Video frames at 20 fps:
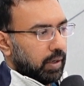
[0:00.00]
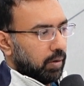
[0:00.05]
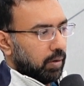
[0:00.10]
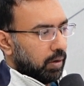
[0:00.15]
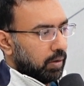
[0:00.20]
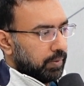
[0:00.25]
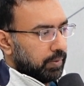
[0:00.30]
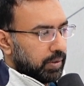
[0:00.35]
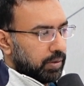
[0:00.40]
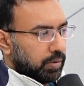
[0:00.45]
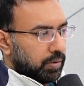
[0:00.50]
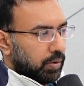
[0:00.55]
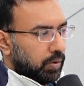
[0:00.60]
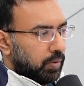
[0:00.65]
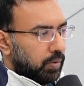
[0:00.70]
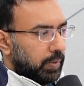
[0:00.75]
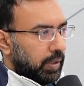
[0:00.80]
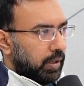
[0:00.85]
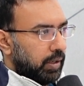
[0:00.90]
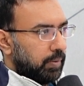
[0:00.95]
along with
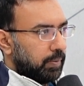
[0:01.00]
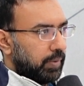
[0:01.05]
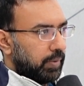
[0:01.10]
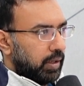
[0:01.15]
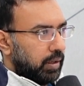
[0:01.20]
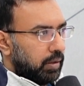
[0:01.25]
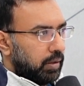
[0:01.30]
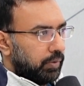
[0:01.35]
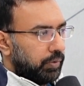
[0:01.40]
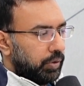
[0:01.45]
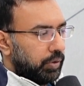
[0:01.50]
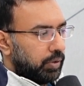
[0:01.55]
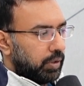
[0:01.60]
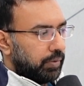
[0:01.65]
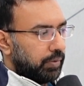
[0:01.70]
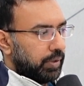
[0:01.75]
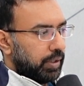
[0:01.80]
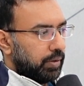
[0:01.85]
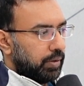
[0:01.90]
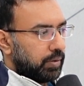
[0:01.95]
Zoho mail in the future
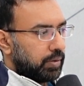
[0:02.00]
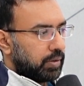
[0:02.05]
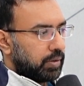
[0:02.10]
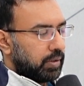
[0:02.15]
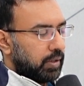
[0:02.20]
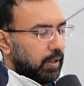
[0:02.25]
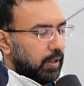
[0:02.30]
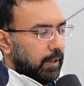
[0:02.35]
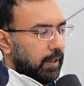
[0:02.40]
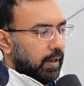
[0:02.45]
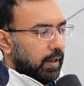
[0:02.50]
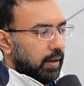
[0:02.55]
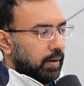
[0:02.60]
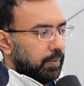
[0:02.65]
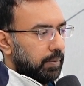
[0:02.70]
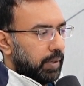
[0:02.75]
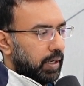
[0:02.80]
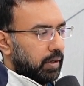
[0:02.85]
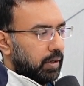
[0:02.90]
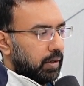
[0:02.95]
videos.
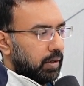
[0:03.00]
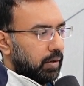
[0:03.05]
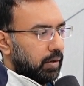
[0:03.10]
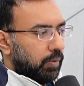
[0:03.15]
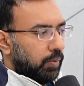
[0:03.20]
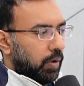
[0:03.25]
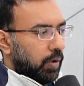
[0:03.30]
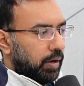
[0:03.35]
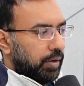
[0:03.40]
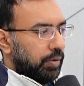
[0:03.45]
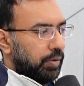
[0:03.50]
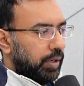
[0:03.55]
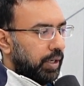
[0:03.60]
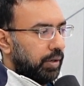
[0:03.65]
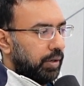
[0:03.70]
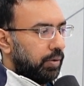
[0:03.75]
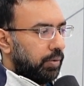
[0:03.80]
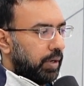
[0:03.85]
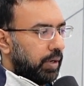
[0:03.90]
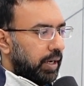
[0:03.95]
But what you
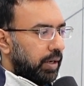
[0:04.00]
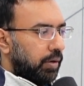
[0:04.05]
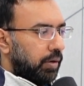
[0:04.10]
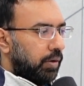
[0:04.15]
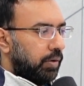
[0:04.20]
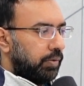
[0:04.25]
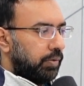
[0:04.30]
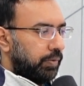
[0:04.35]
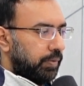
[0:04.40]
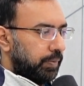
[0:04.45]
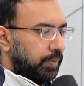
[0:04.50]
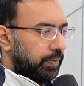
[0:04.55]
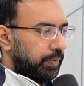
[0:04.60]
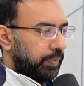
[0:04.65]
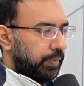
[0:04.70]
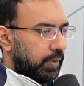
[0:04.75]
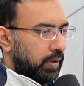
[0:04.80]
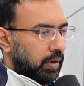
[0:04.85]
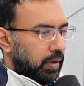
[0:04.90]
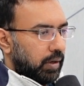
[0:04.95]
need to kind of
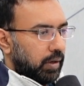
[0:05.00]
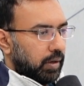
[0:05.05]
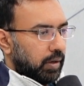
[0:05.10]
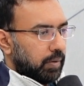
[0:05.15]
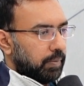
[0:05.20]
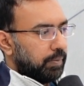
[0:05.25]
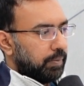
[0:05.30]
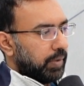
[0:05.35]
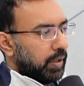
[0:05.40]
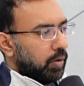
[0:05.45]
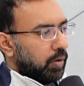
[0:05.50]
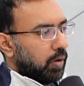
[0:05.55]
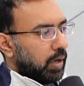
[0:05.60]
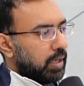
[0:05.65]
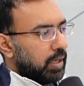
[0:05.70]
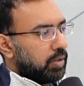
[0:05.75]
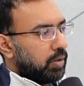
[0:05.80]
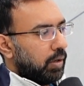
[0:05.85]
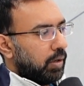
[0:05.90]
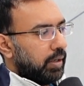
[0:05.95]

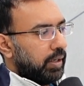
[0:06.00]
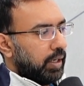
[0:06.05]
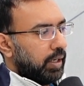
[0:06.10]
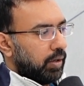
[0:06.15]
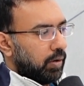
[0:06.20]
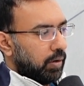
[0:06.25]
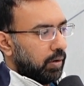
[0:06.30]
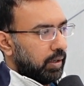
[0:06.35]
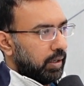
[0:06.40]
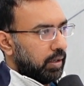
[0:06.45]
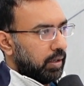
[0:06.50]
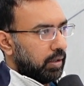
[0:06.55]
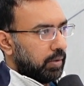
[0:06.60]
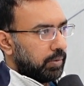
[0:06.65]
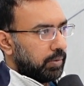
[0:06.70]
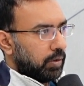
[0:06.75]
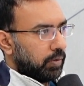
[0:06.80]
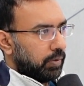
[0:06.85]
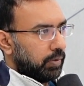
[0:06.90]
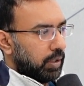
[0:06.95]
consolidate on in
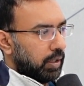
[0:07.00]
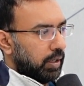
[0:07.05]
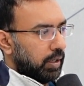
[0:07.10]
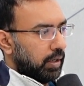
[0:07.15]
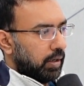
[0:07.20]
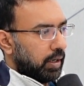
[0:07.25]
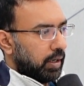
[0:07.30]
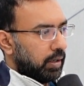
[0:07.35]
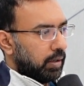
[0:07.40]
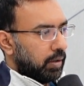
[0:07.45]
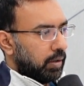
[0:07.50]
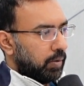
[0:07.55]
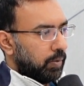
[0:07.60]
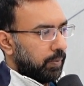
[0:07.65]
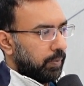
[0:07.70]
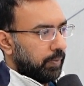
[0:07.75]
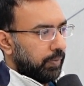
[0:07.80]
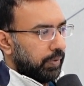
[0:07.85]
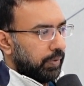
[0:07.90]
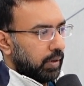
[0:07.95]
terms of learning right now
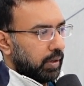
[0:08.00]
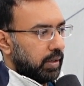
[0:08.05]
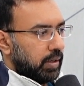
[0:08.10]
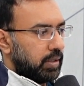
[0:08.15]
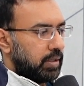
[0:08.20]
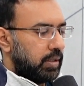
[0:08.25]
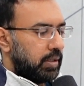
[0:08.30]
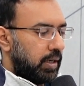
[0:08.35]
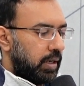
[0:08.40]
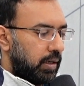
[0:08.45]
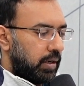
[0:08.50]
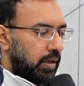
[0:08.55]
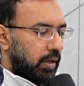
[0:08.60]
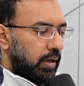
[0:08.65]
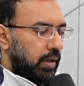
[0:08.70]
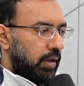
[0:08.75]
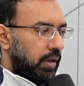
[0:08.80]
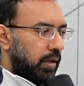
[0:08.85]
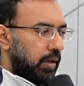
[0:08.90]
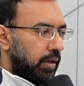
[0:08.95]
is
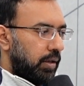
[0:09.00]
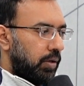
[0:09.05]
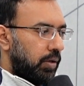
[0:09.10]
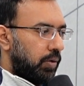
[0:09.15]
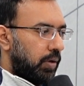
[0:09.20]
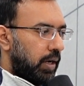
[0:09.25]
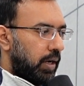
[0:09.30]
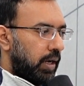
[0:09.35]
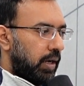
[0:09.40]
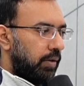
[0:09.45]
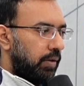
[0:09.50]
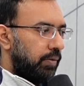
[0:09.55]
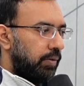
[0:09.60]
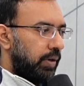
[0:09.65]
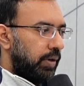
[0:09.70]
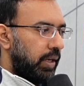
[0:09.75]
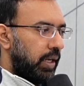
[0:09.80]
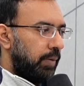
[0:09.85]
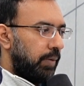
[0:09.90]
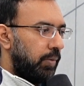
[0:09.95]
that you
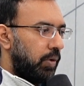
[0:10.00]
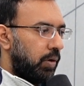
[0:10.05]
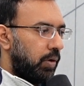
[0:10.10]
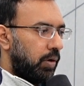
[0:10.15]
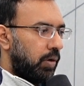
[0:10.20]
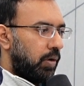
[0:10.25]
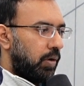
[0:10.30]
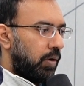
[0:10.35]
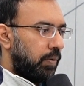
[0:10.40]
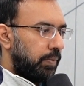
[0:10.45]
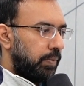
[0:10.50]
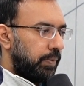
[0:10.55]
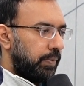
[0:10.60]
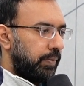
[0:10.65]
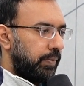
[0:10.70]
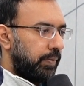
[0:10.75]
have name.com,